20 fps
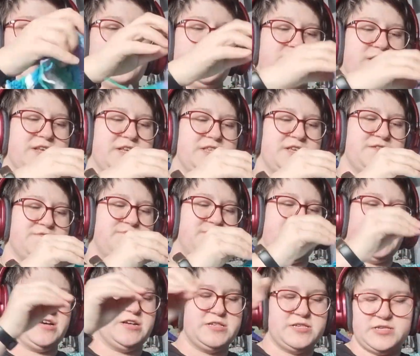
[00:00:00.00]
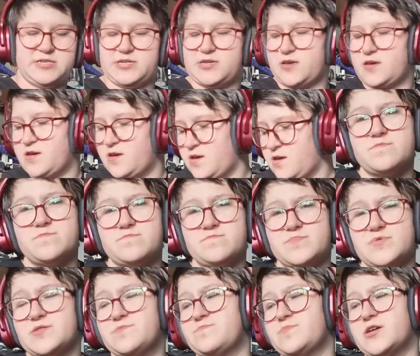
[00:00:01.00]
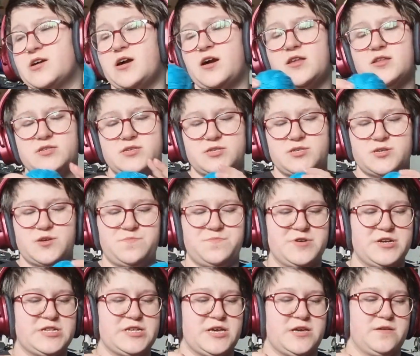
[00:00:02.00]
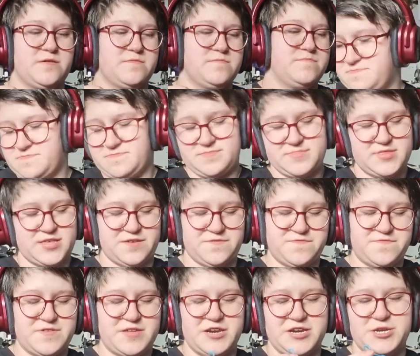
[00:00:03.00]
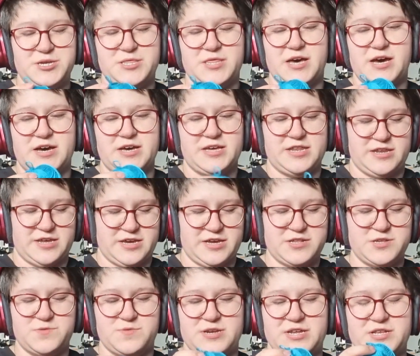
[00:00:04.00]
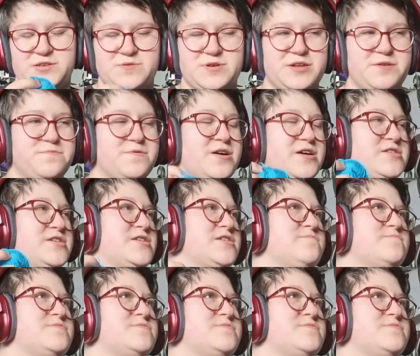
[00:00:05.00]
knitted vest. The colours are so pretty. I finished that in like 2021 and I'm